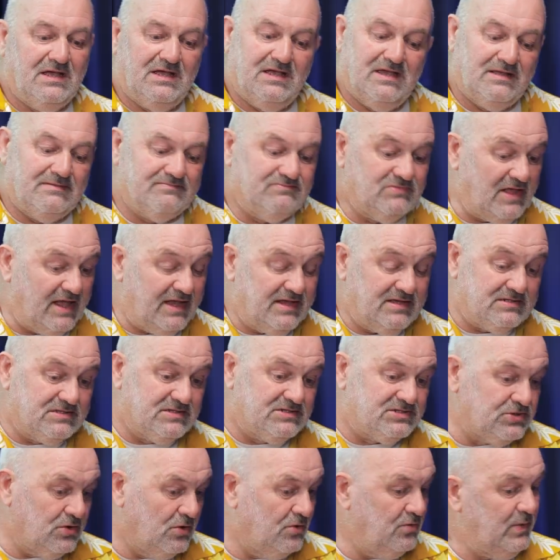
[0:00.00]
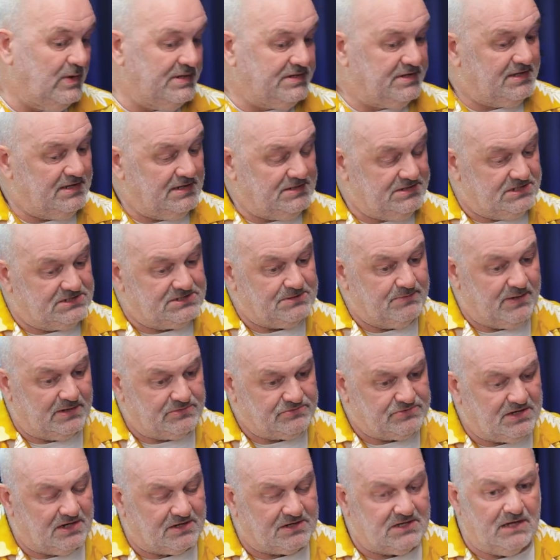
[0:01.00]
And so whether that is
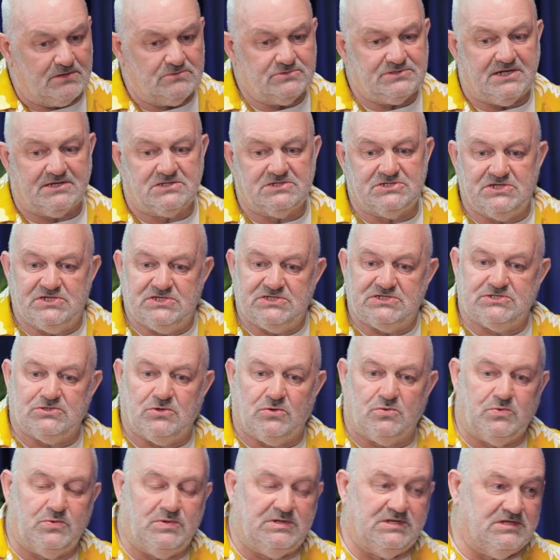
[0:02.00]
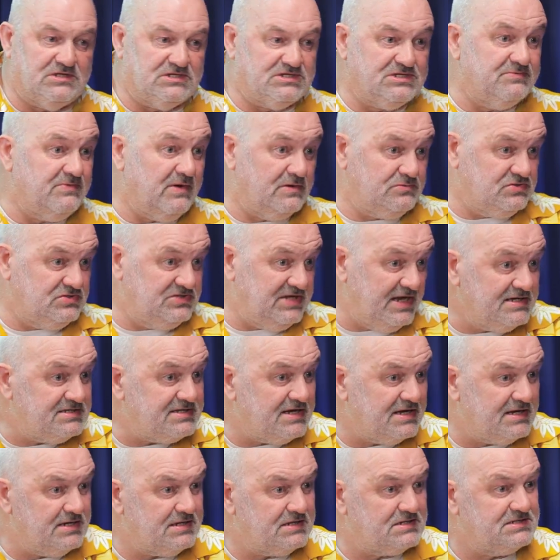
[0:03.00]
about account access or whether it's about
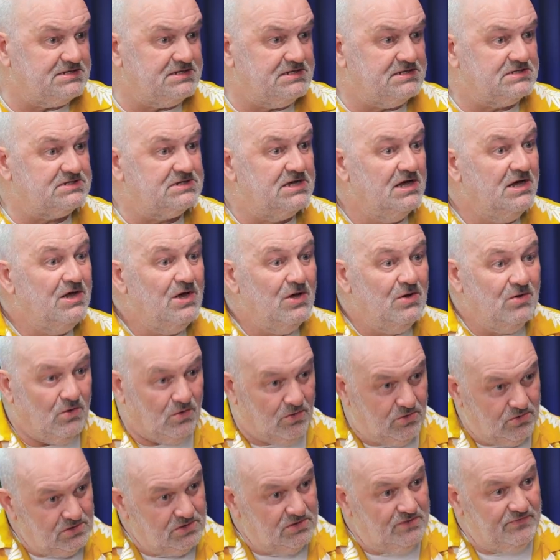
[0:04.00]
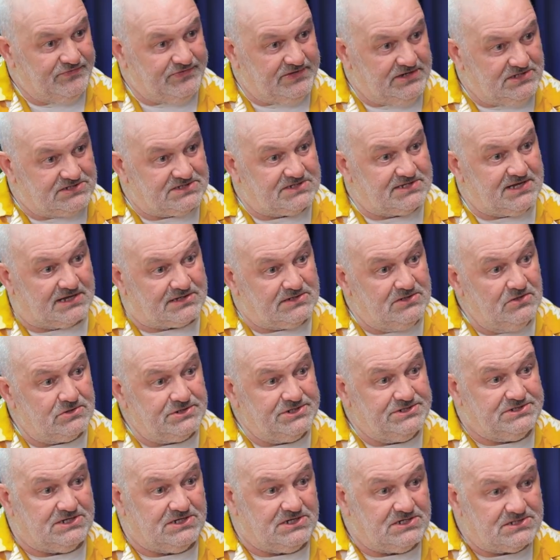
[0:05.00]
data access, all of these
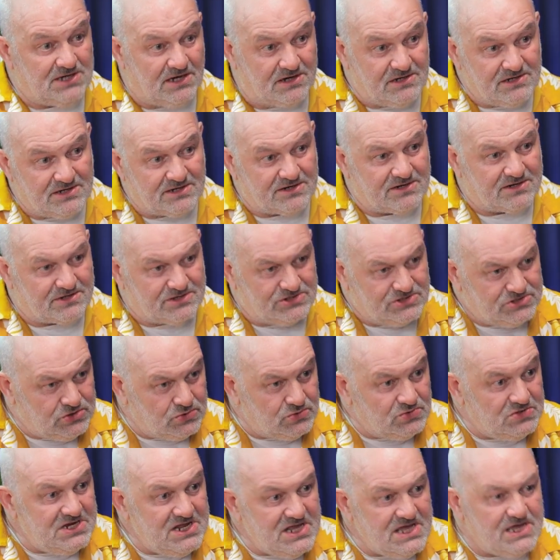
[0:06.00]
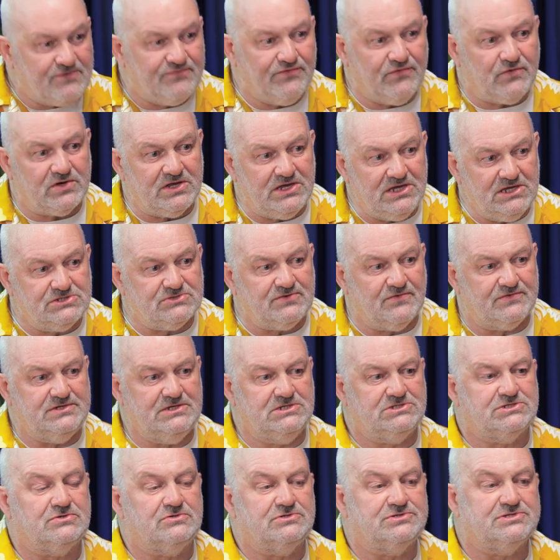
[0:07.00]
technologies are unique for each of
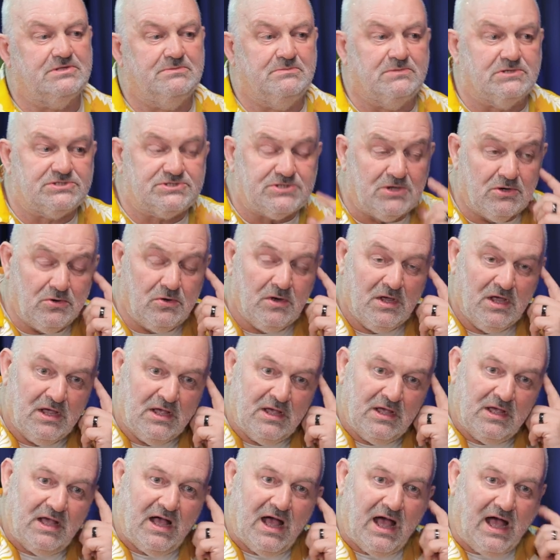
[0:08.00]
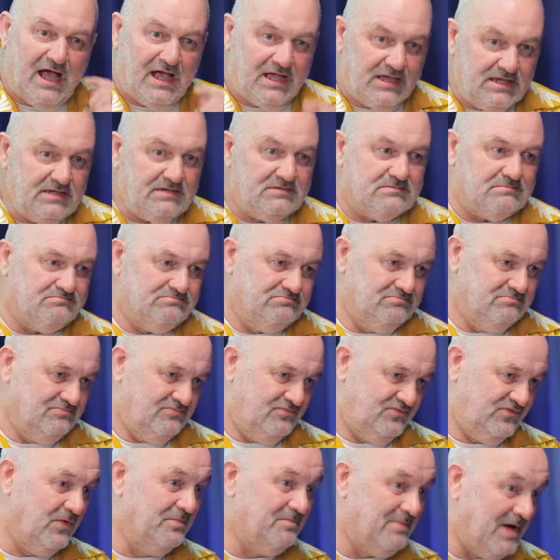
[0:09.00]
these customers. So I,
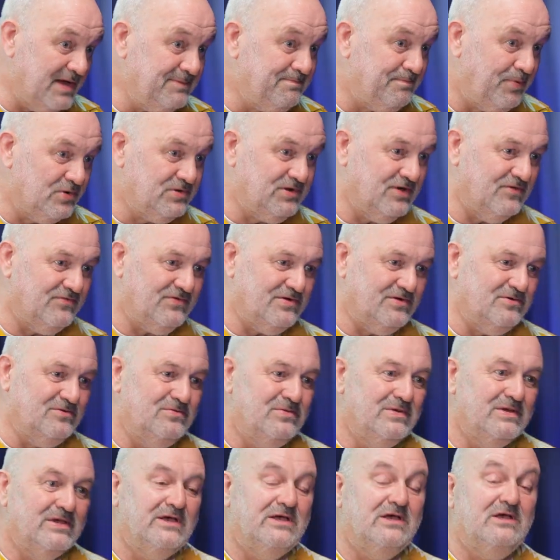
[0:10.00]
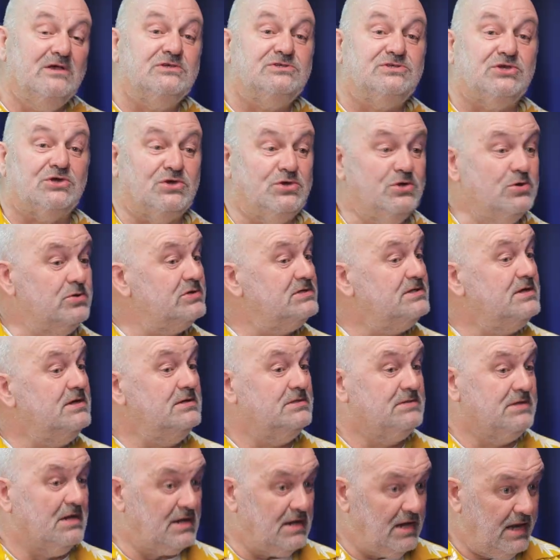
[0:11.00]
from my point of view,
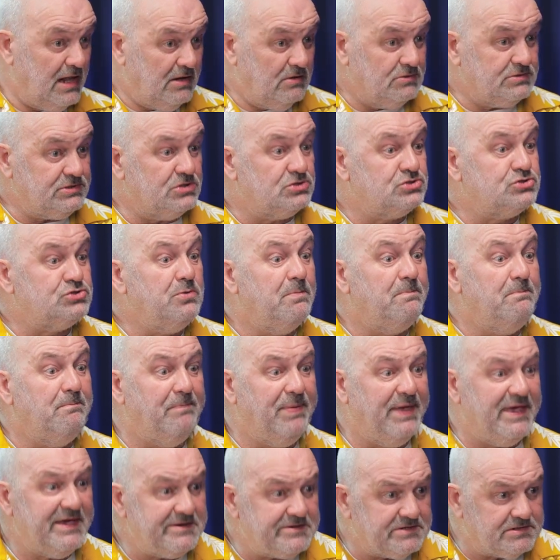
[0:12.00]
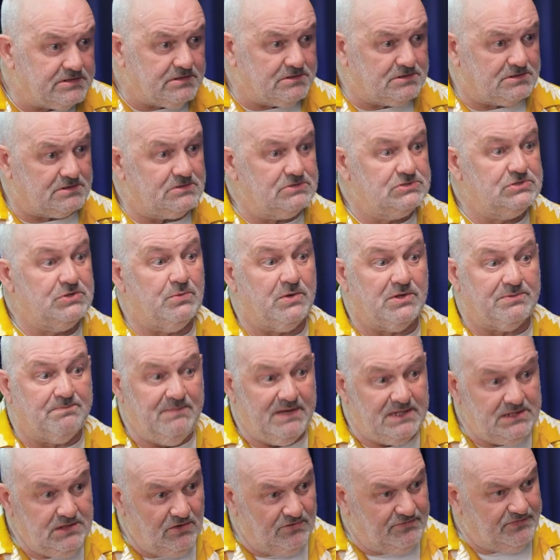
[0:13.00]
security in the cloud is superior to what
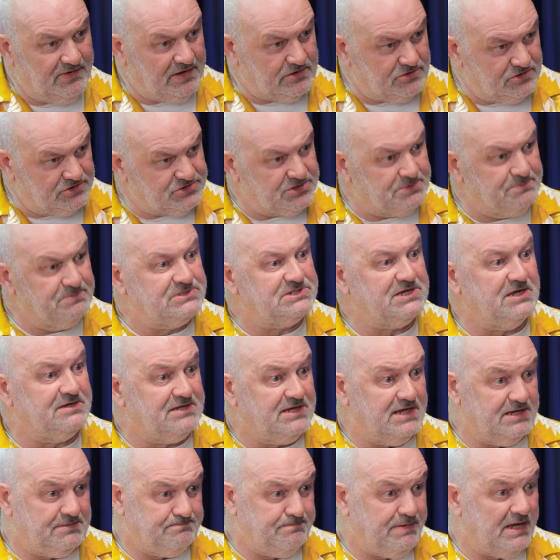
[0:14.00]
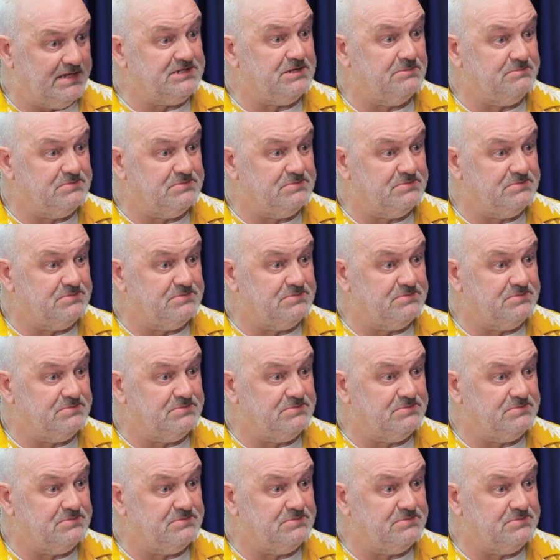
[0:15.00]
many of our customers can get by